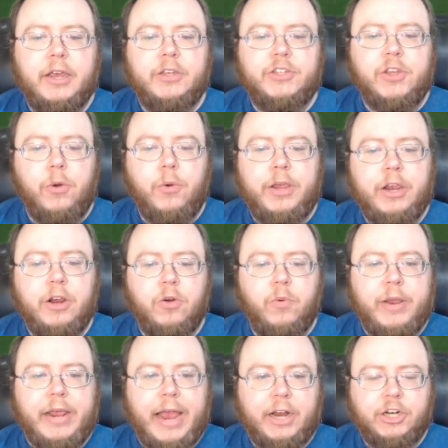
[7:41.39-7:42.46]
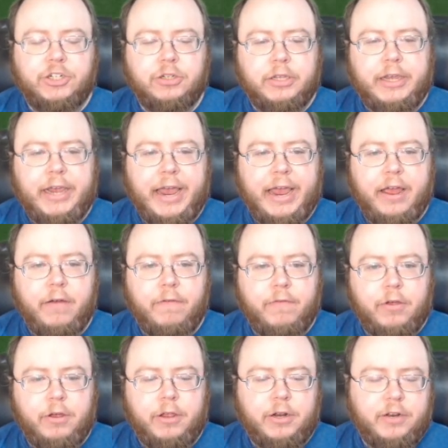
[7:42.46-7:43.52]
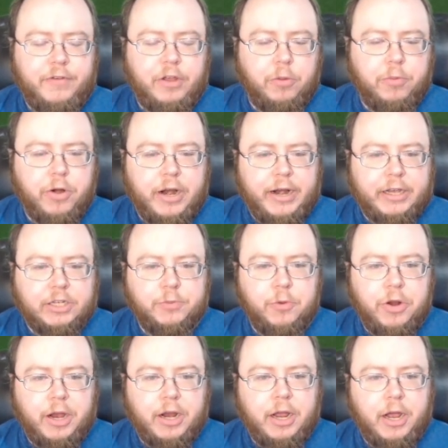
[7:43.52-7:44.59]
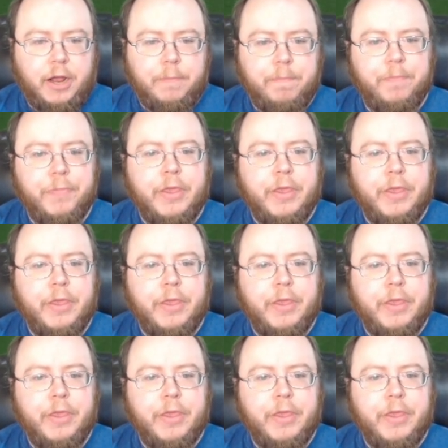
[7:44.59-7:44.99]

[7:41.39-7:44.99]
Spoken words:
So here we actually have developer.nexmo.com.